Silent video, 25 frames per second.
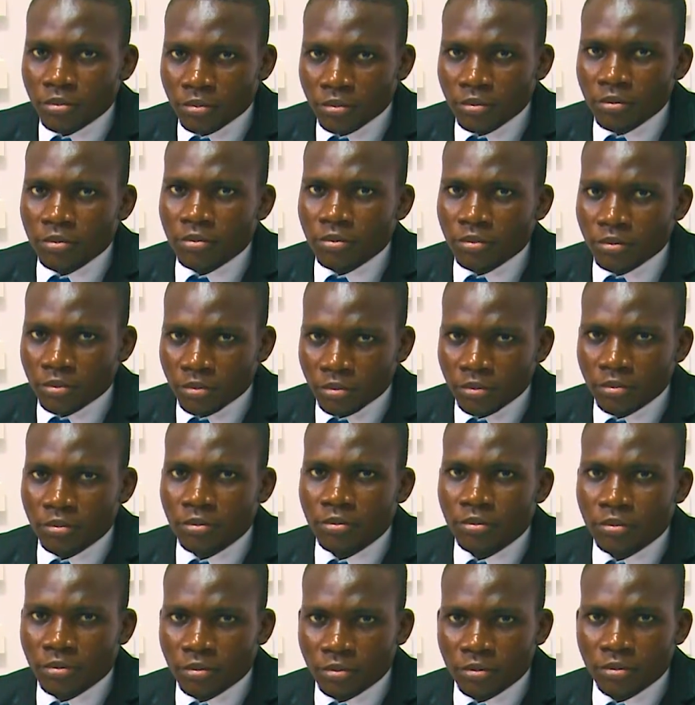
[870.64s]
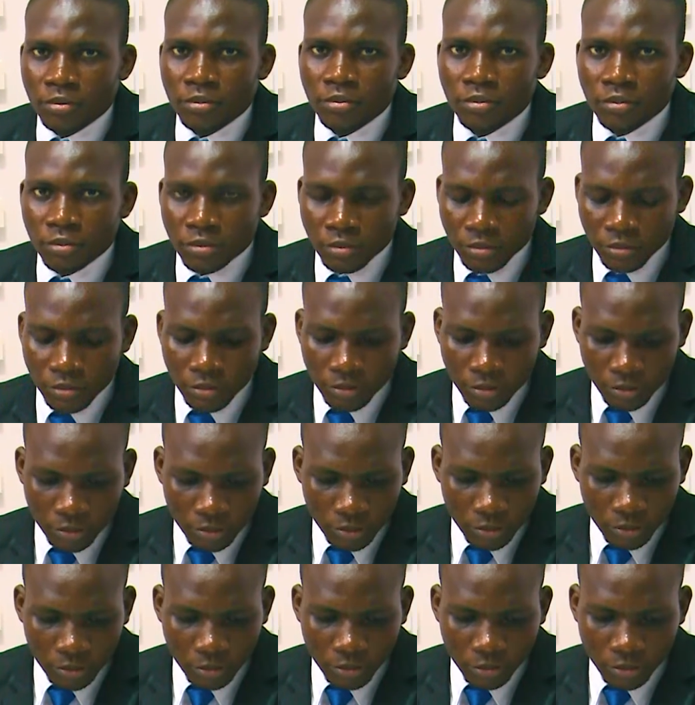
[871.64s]

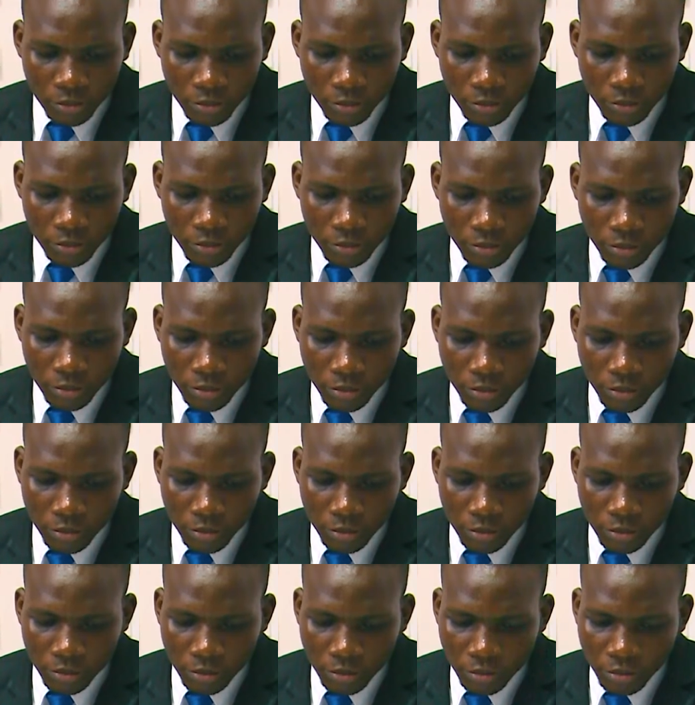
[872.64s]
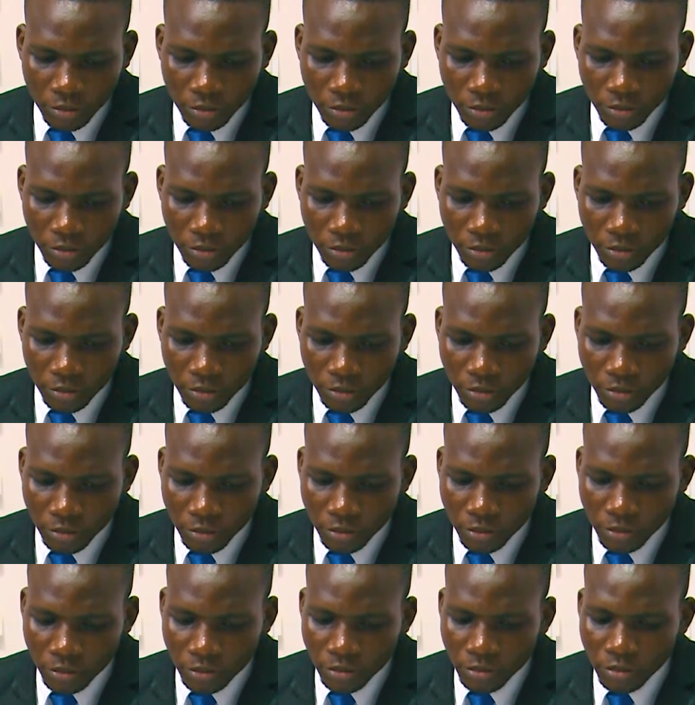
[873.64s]

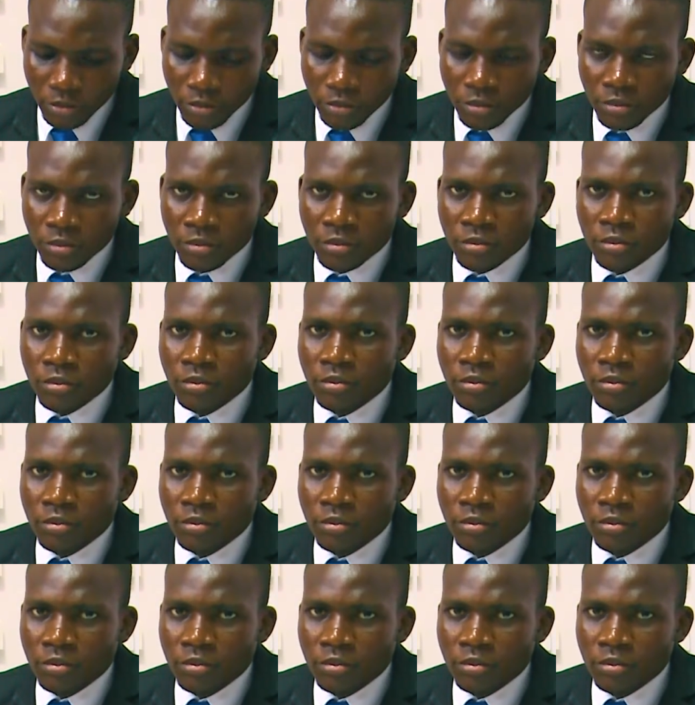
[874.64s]
No words are spoken by the person on screen.